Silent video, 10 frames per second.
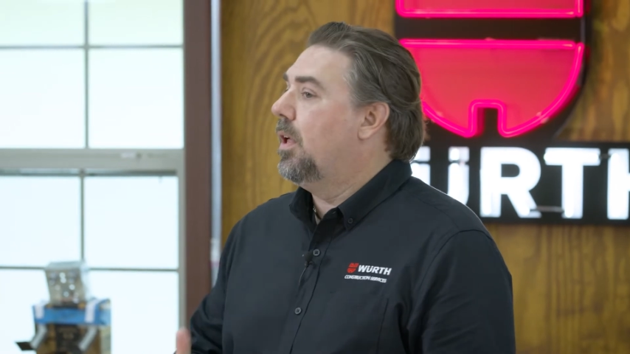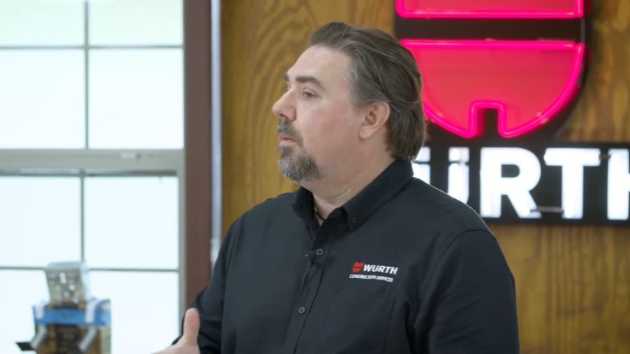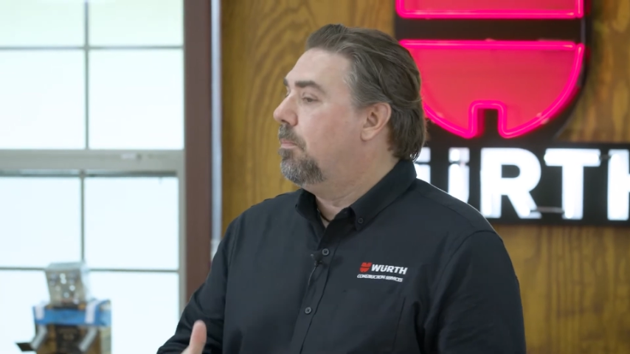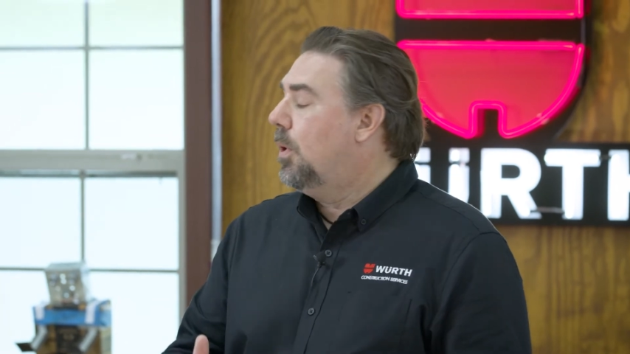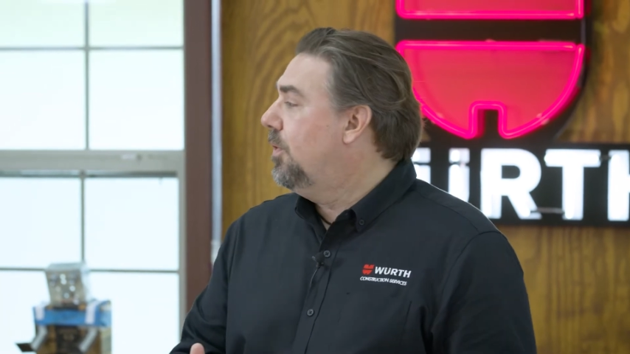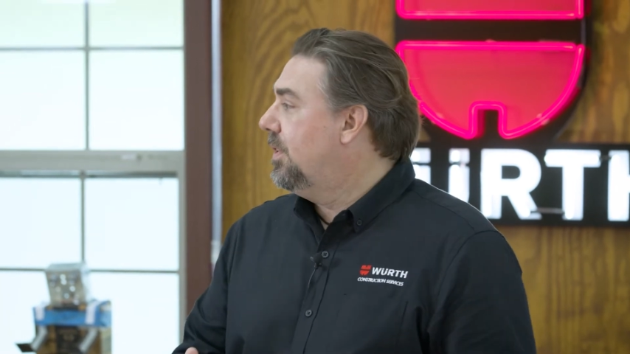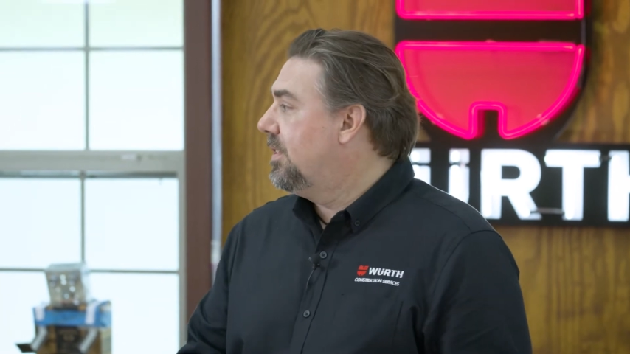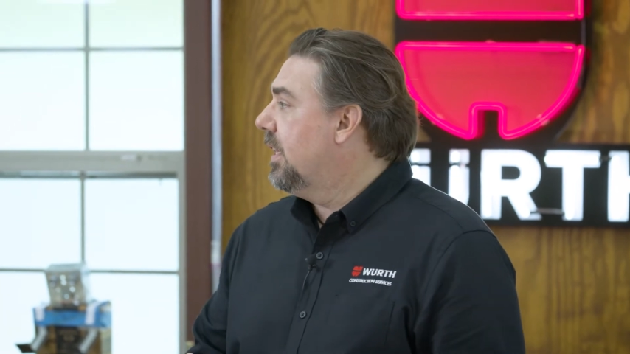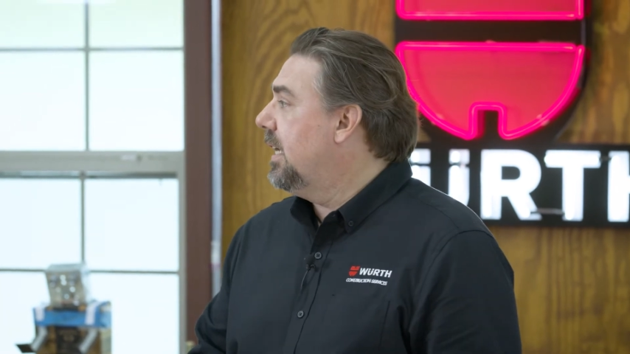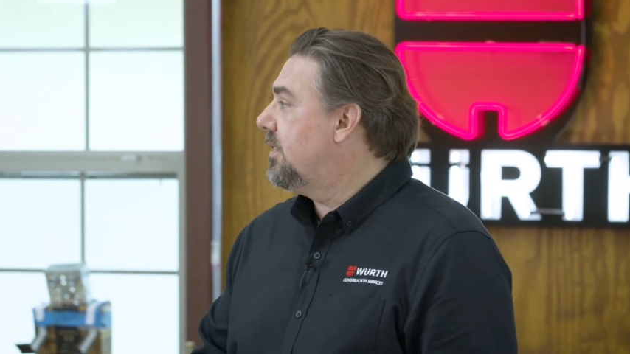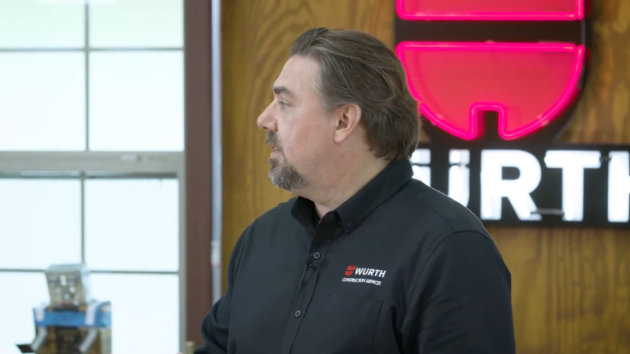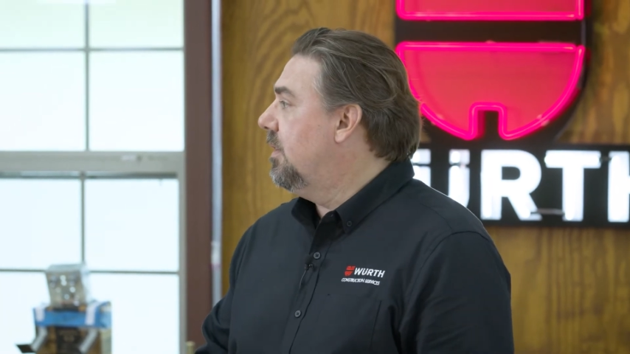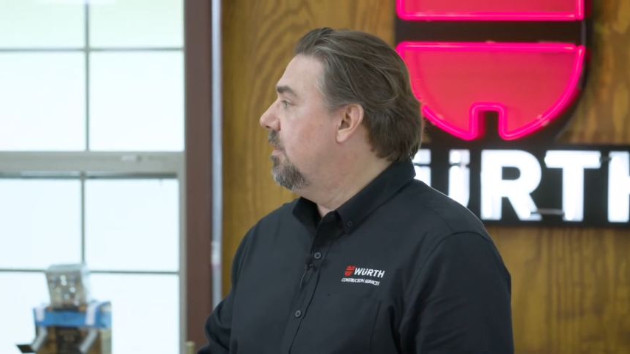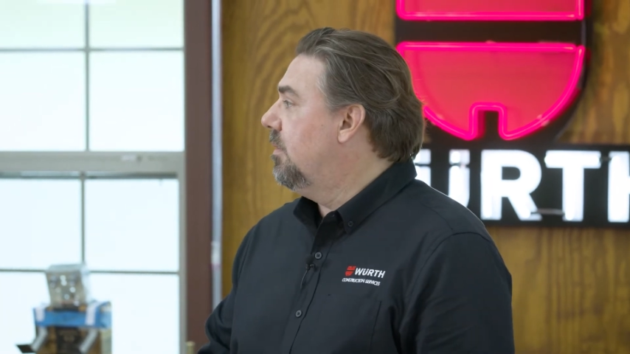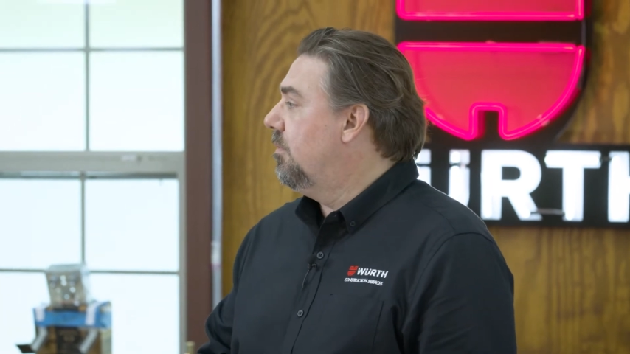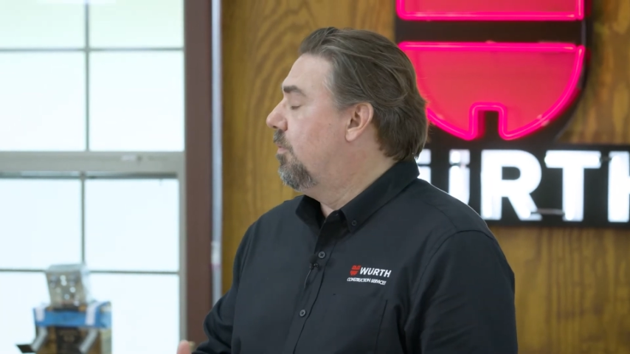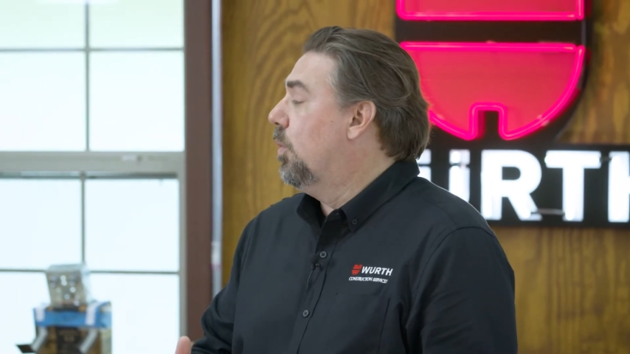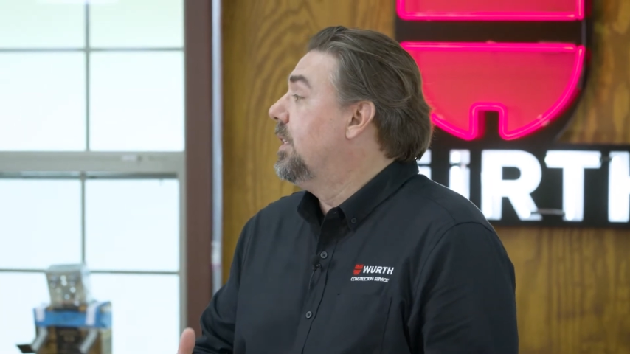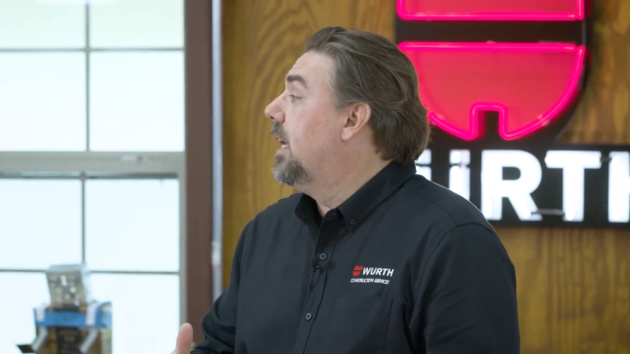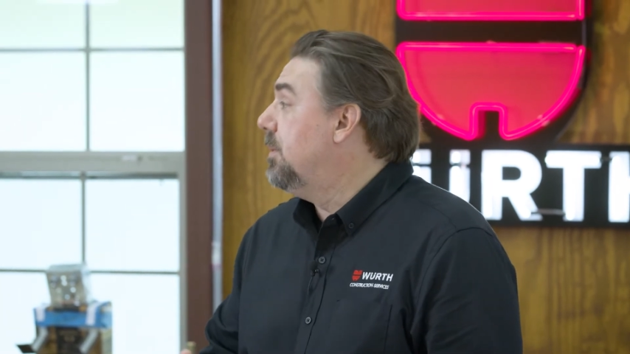on a bolt that's less than
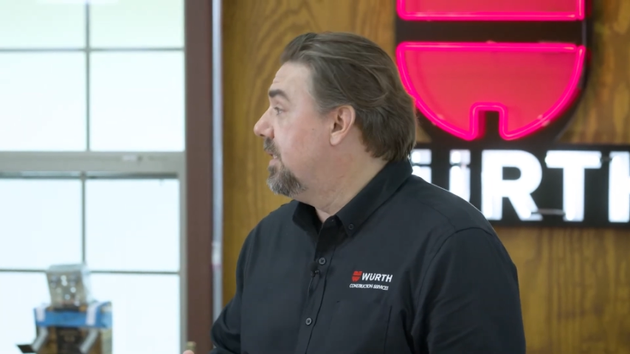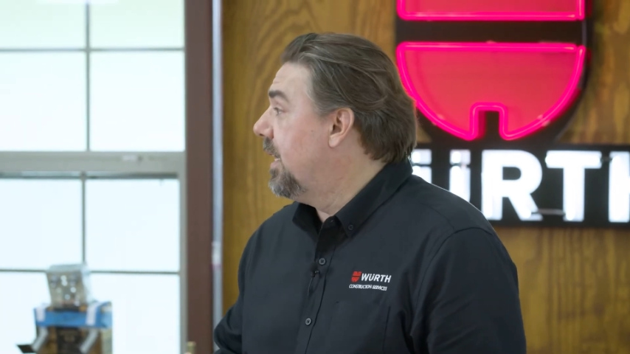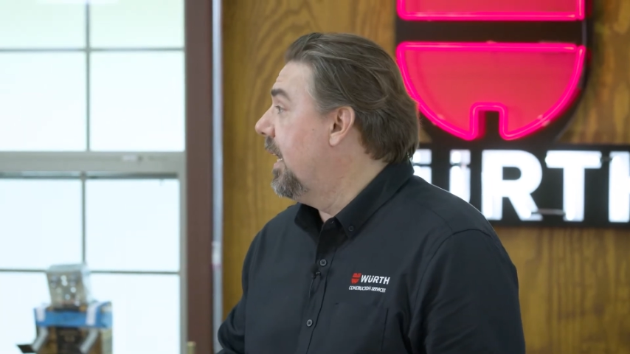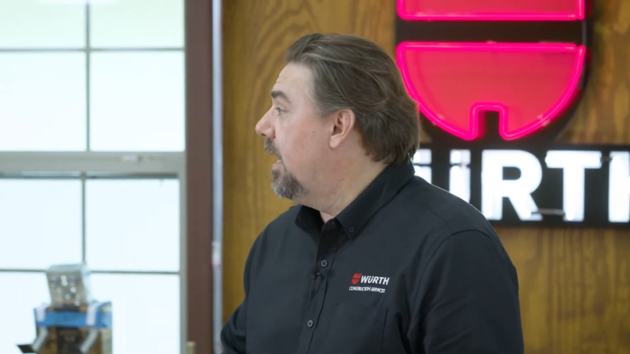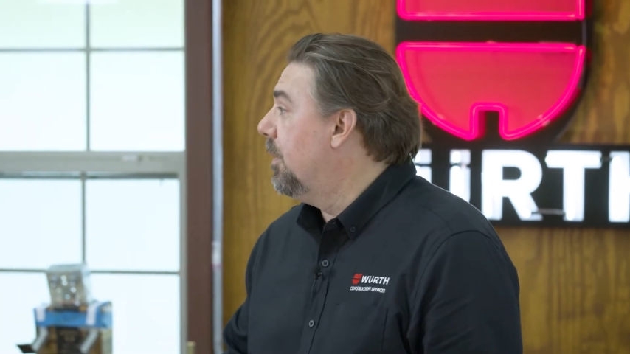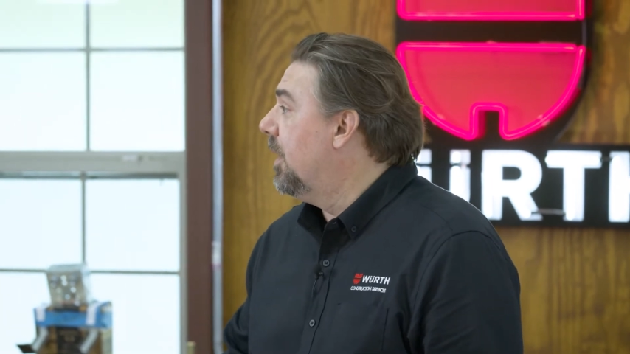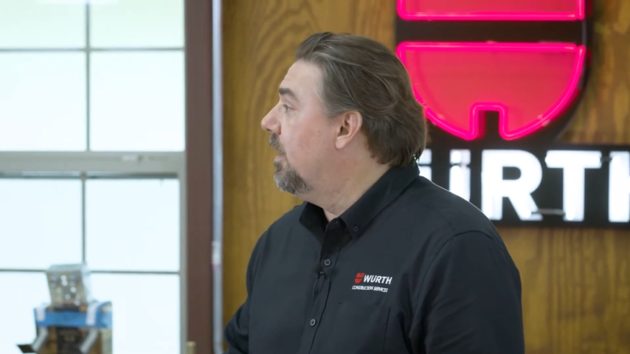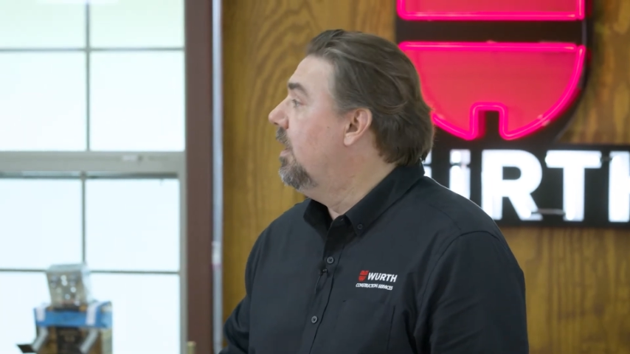four times the diameter,